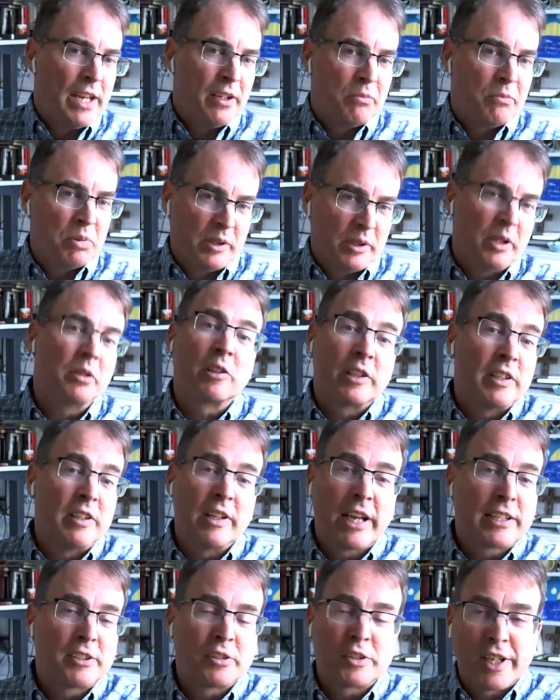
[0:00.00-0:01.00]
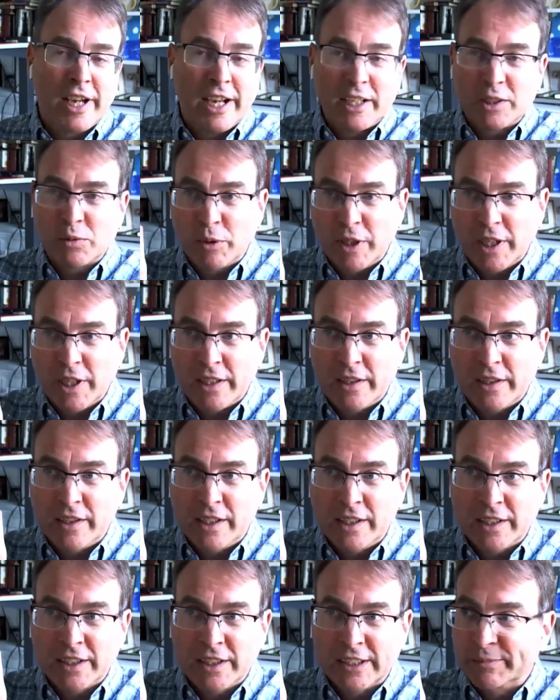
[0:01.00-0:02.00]
and literally the exercise we
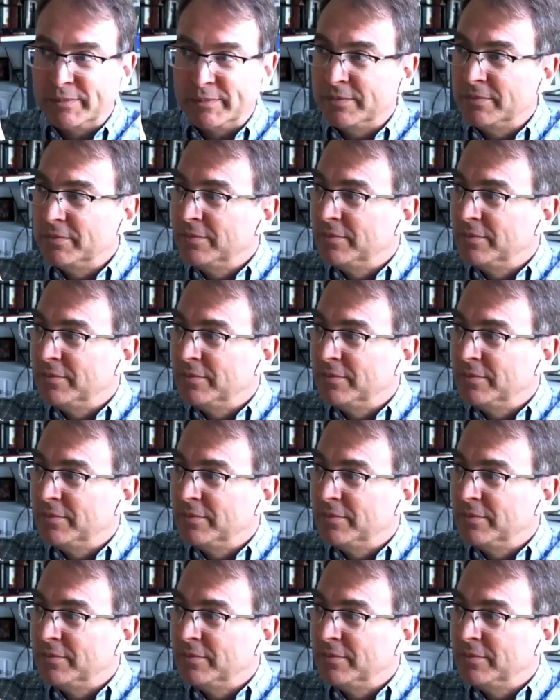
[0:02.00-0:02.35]
had the um,